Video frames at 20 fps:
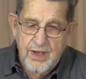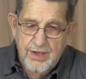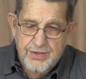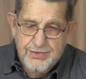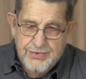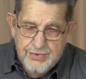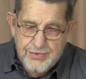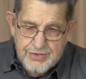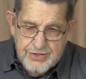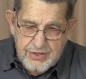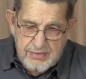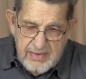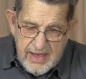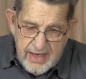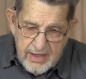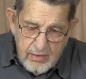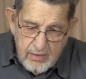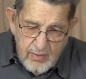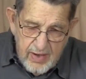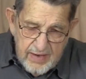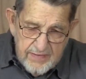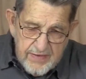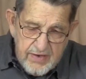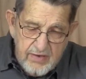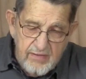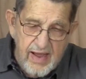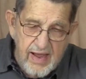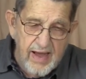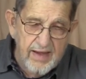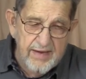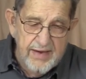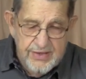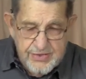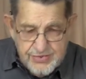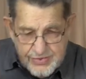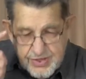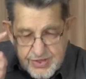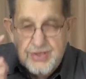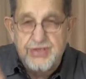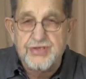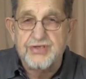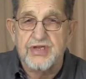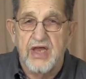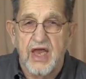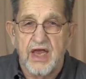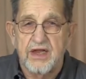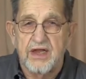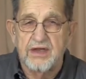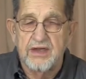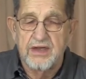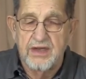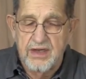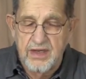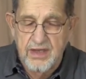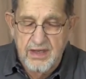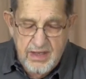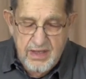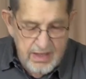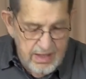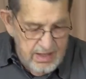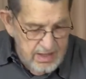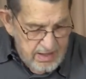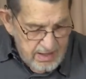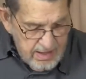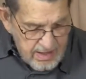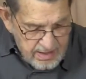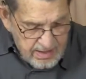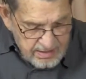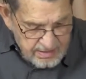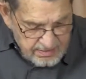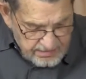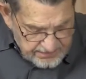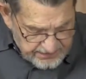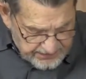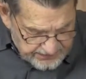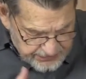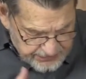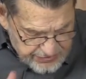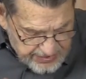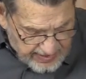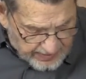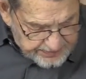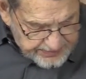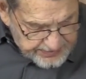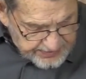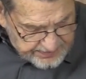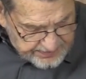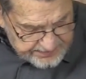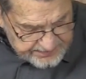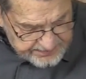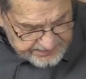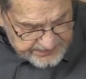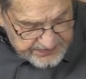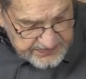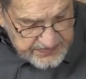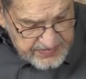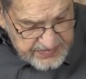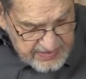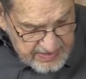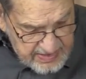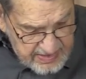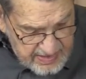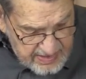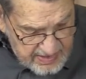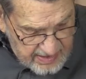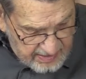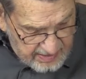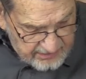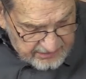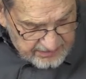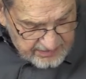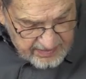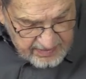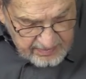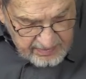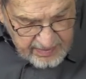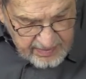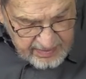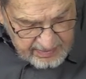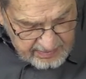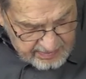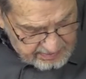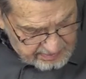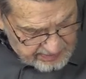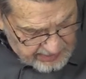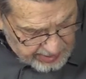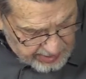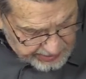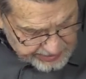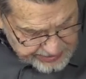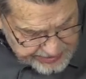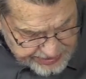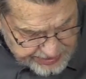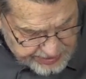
so she made her way in the crowd, and she said in the fifth chapter of Mark's